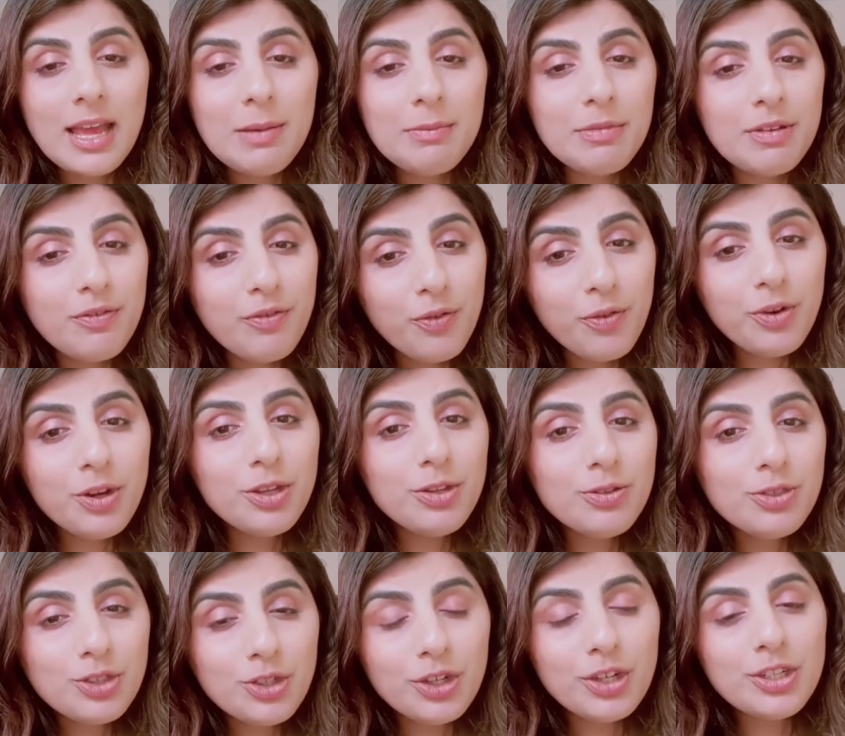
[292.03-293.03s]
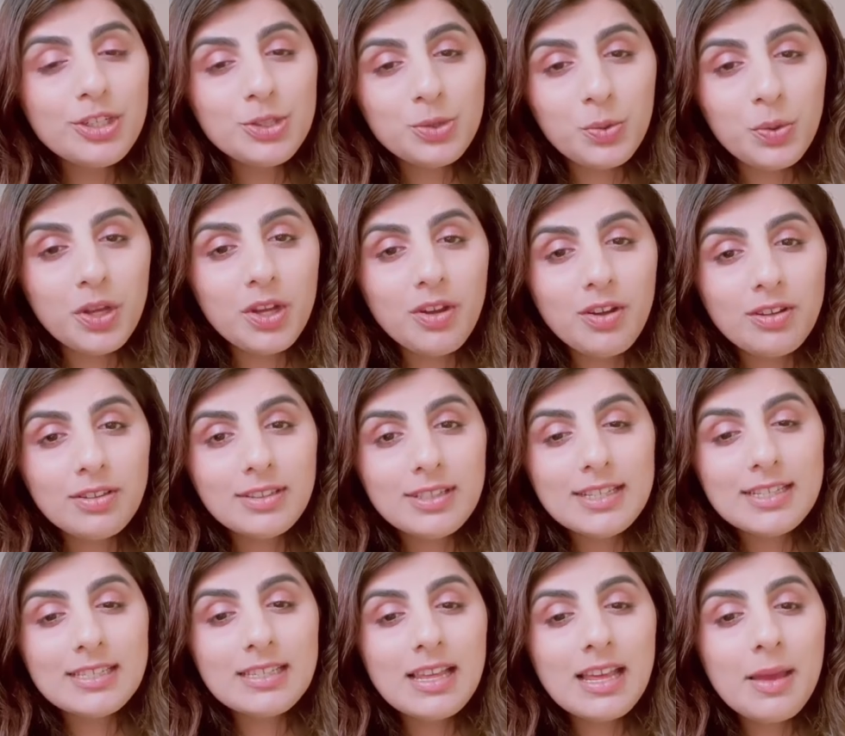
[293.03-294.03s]
Before you start doing all
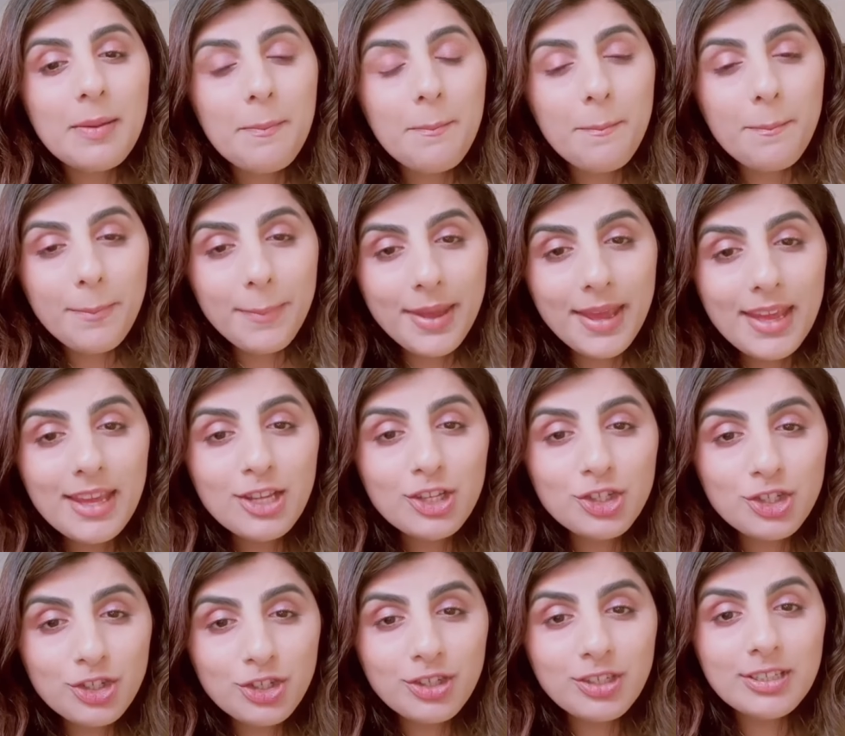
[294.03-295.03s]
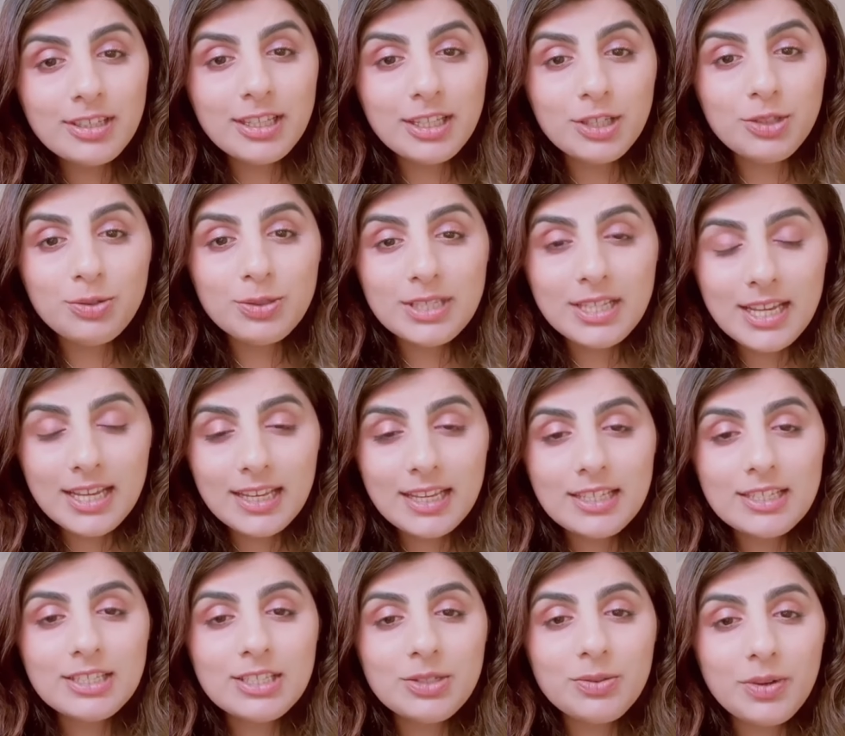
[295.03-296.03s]
this, make sure that you take
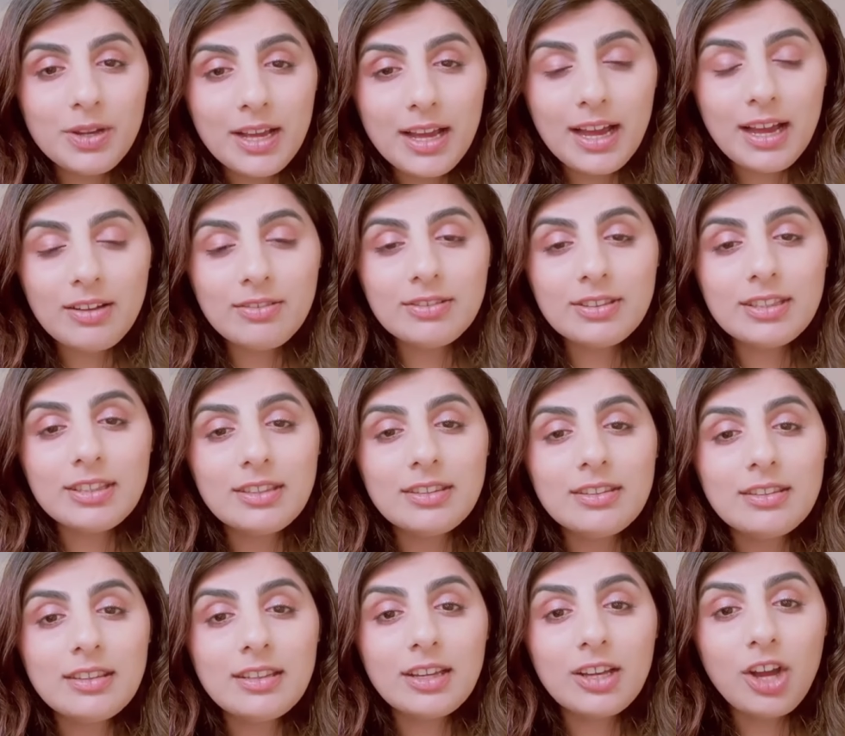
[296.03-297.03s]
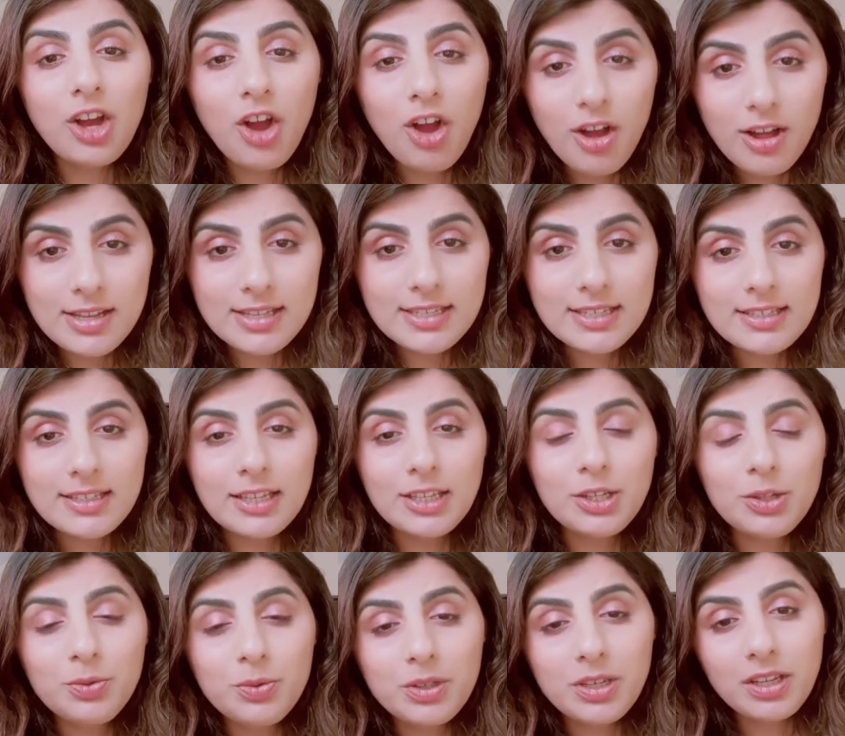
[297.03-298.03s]
into account the costs that
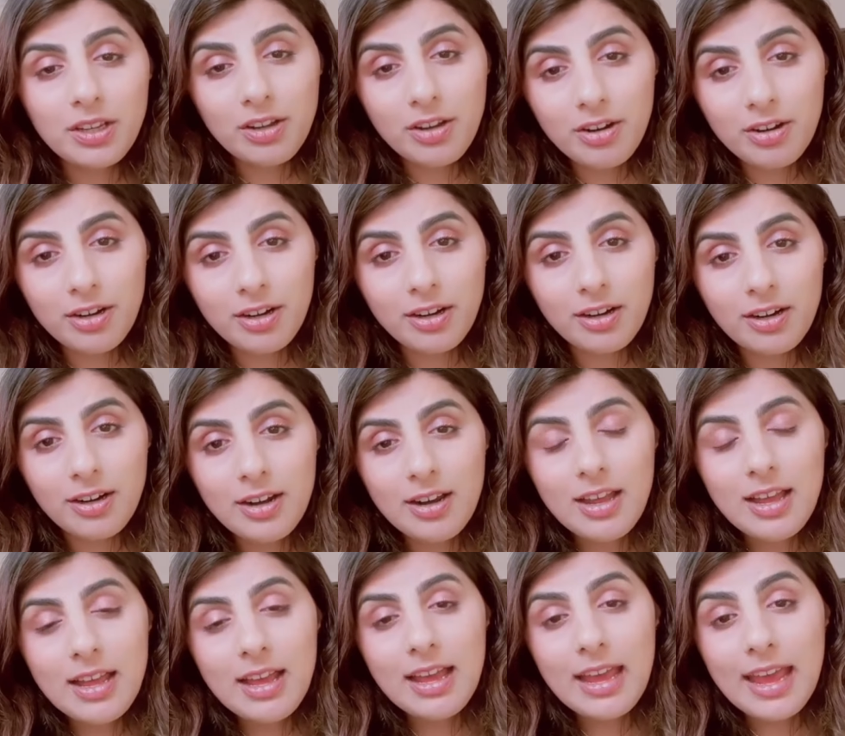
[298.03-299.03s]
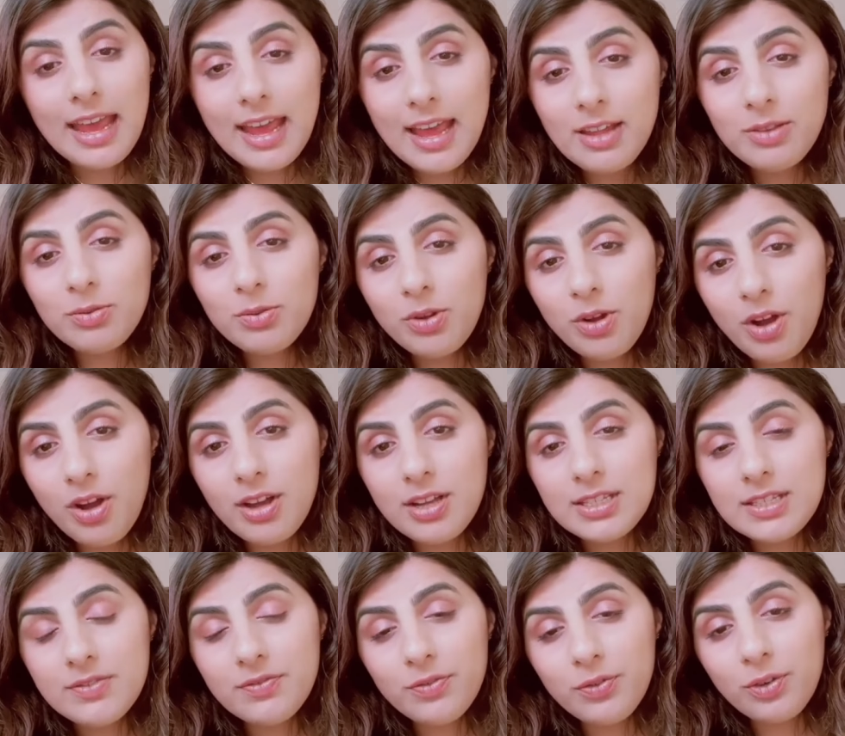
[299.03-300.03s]
you would incur. annual
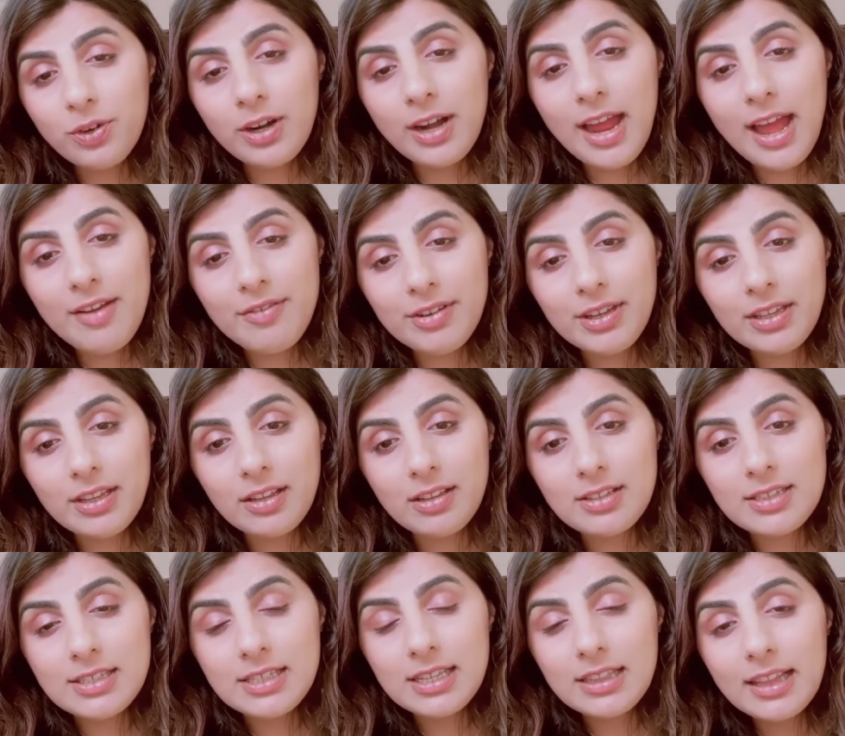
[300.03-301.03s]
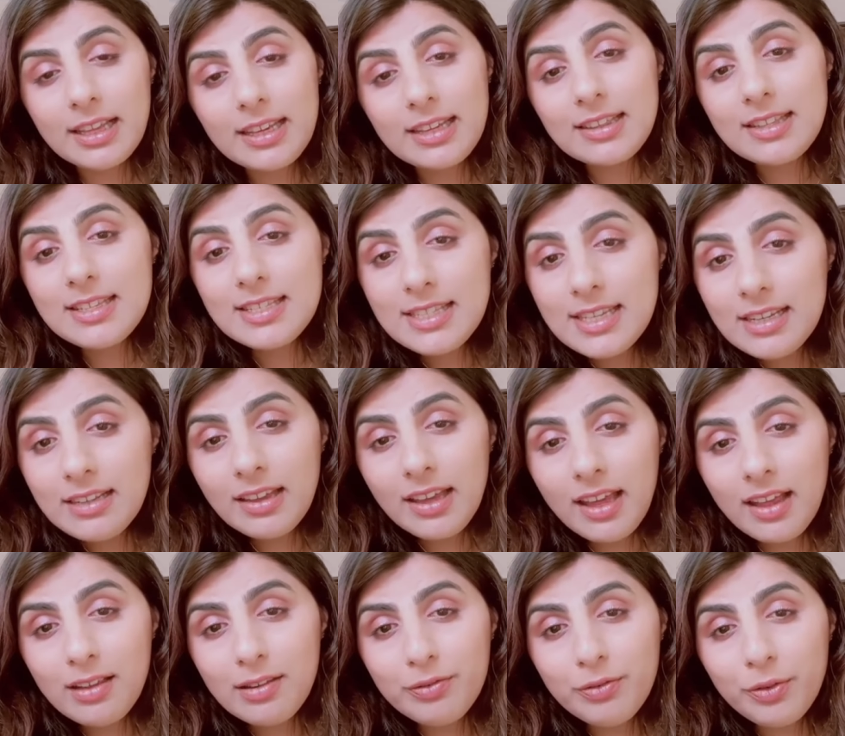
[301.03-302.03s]
costs for having an LLC. Like in the state of
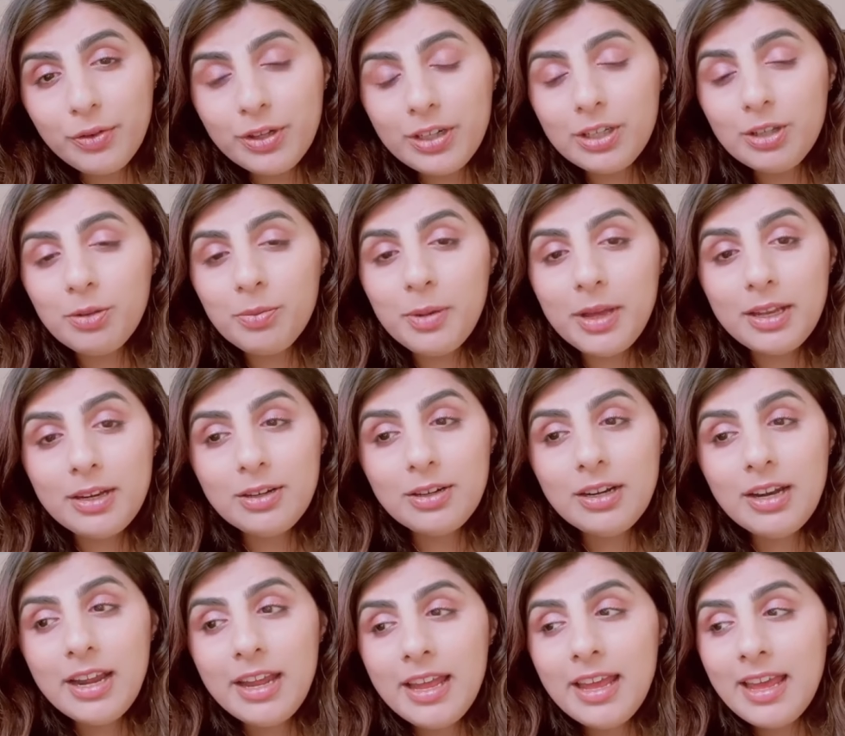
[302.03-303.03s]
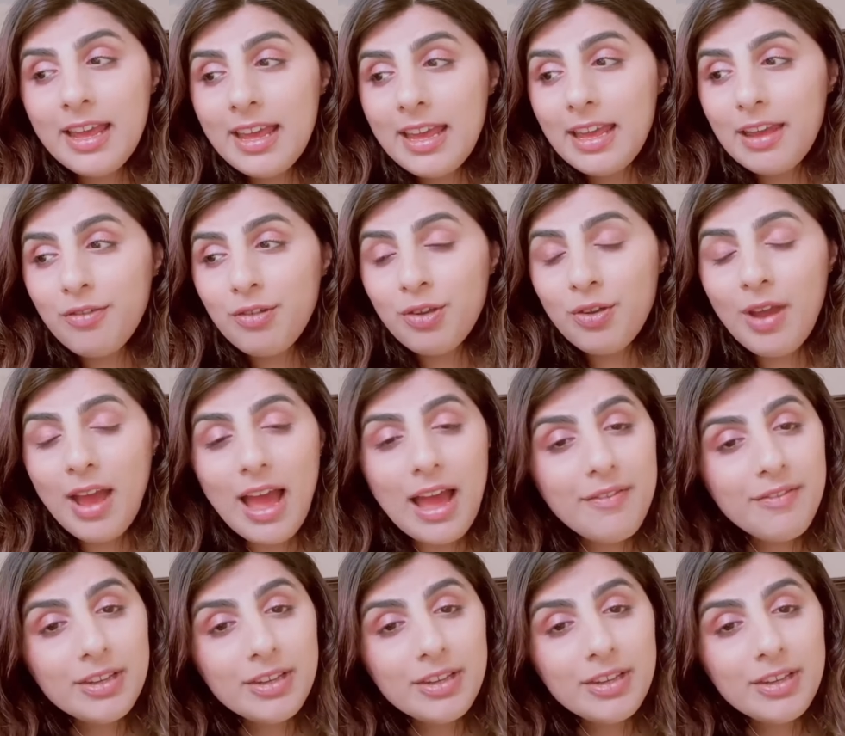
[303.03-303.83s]
California, no matter if you have